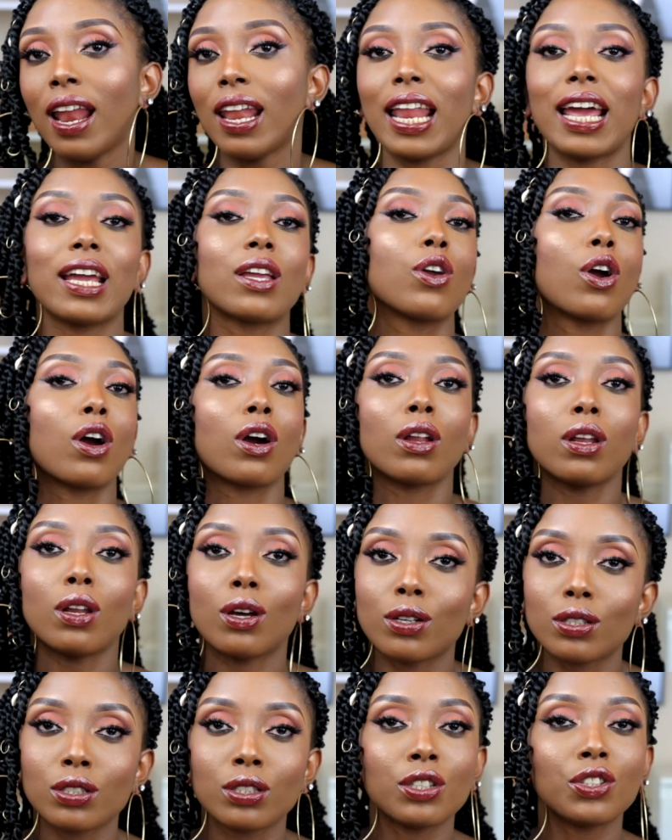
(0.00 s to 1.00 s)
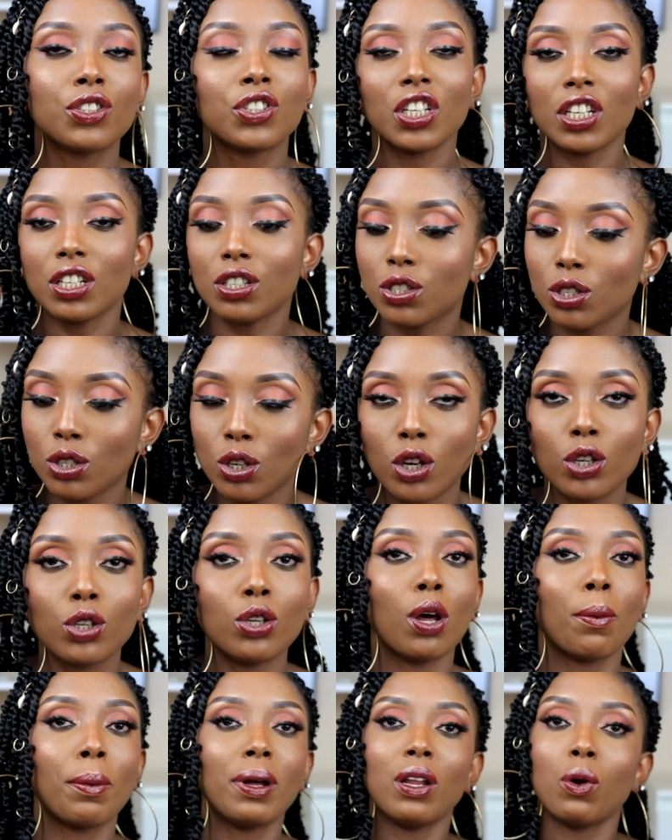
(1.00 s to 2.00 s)
Like your clothes, the jeans you
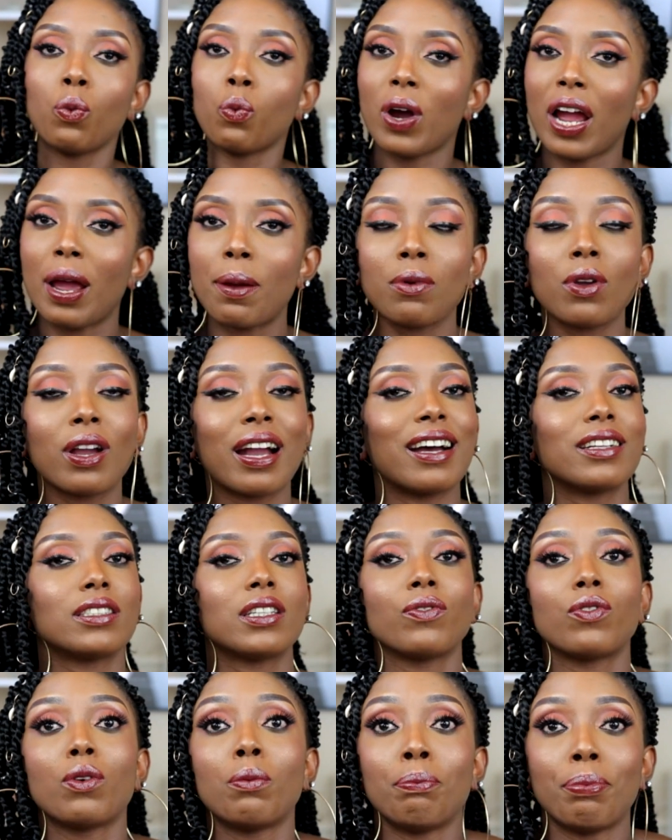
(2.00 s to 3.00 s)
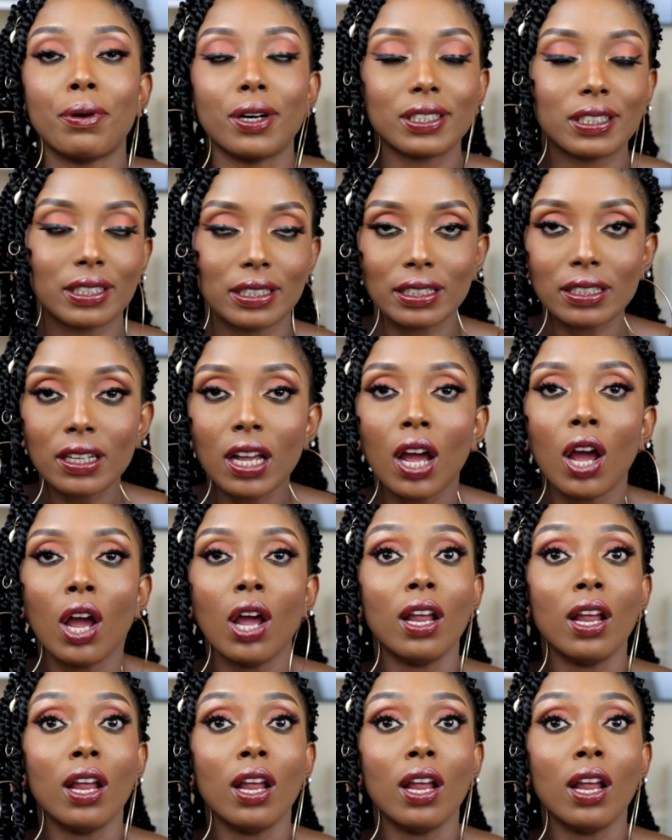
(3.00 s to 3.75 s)
normally wear, you can't even button.